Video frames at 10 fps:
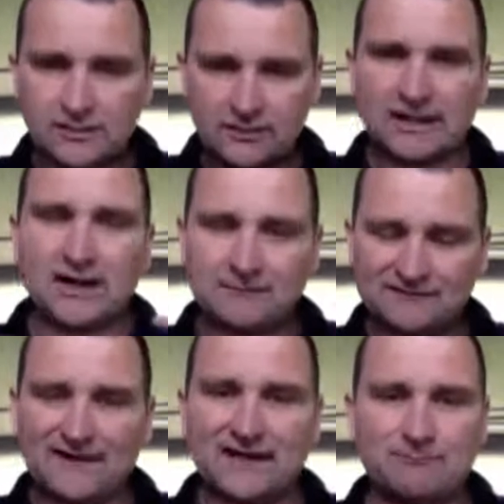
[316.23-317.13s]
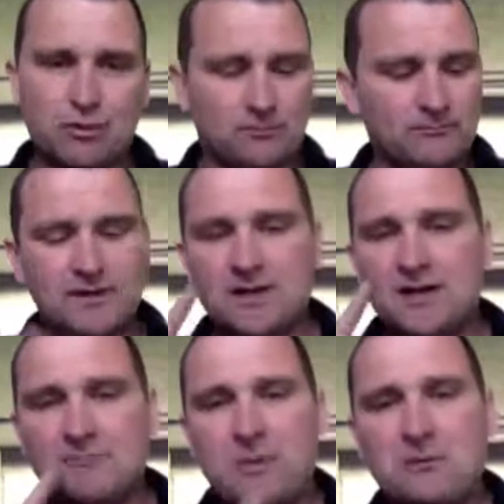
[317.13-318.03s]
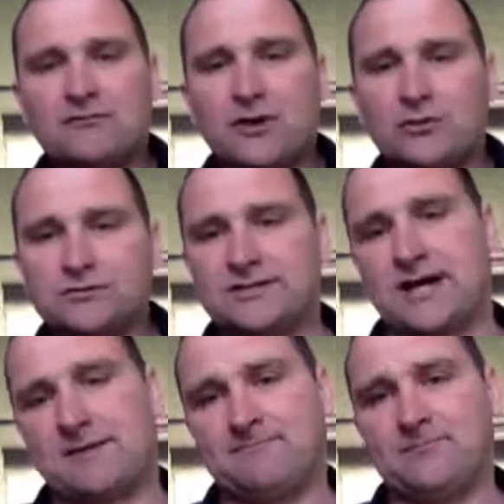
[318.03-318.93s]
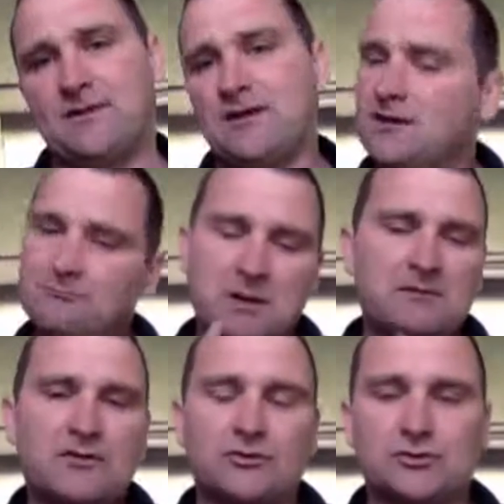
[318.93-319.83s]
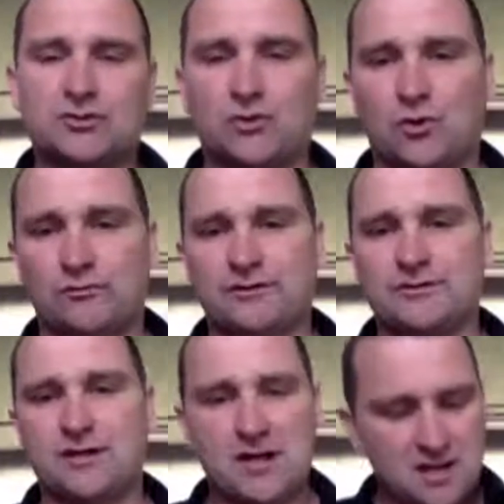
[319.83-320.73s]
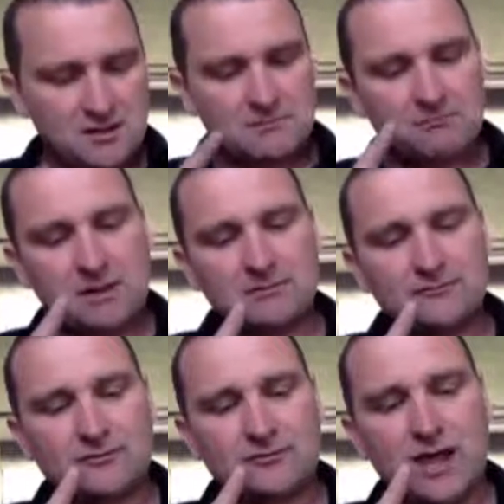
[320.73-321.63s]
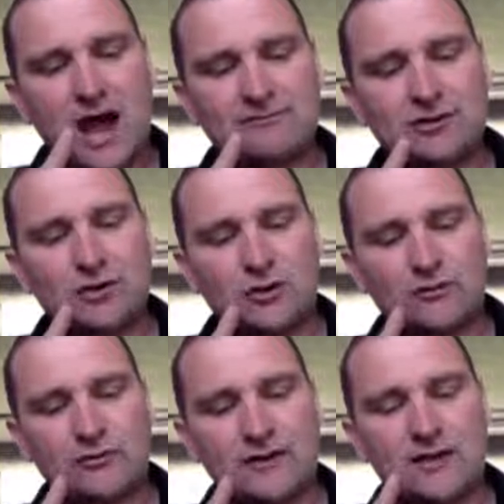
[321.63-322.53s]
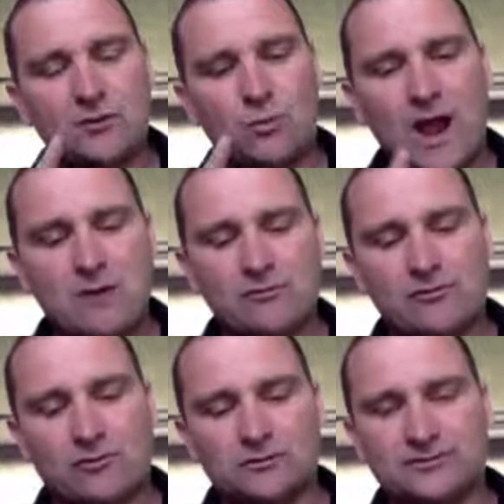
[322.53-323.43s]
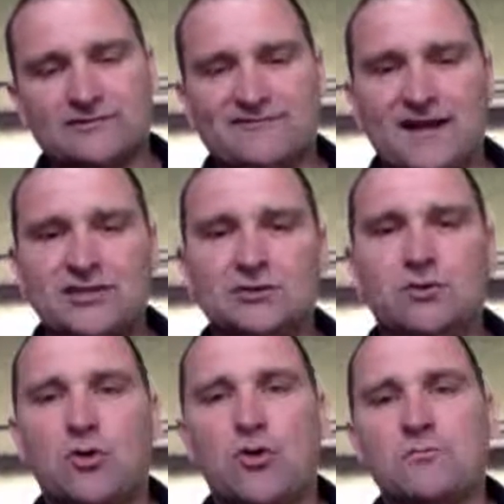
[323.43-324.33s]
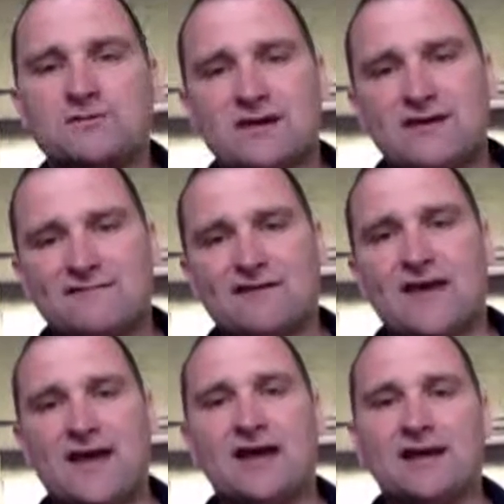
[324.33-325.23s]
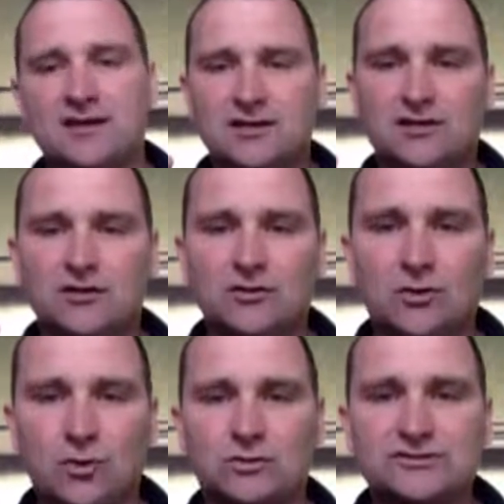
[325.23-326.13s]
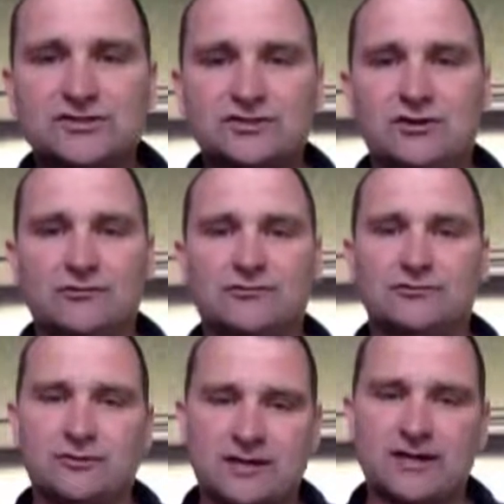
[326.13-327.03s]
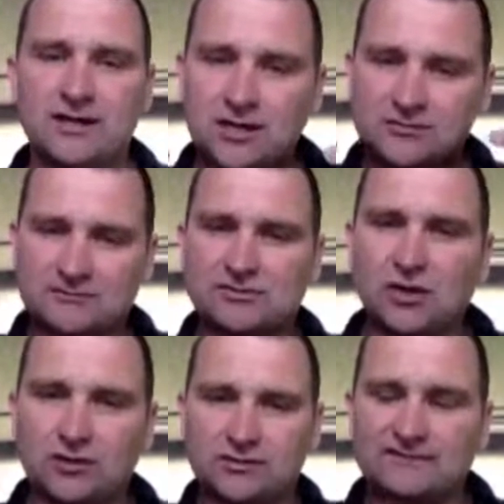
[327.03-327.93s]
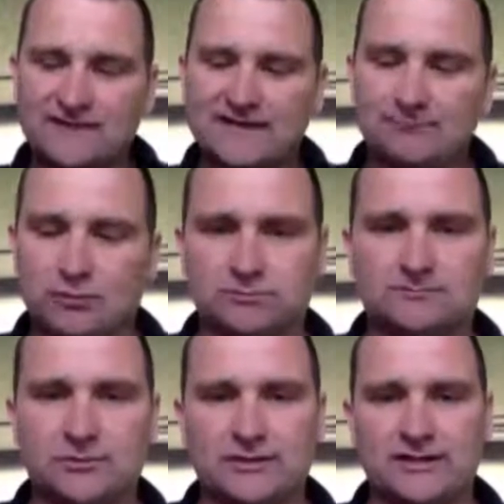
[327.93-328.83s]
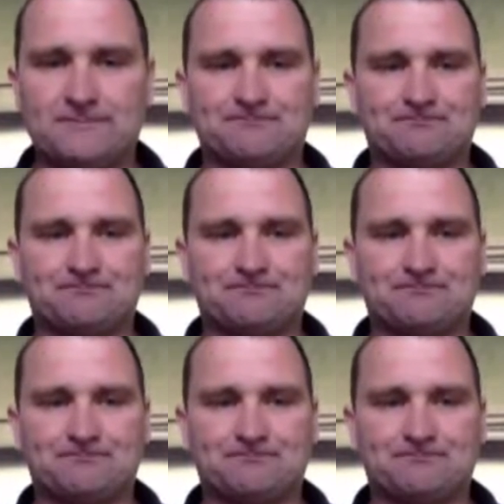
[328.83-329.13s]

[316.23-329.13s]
Yeah, I'm defining a problem. People have got no time. People have got no storage. People haven't got the wherewithal to find new homes for their old stuff, okay? So I'm starting to define a problem, okay?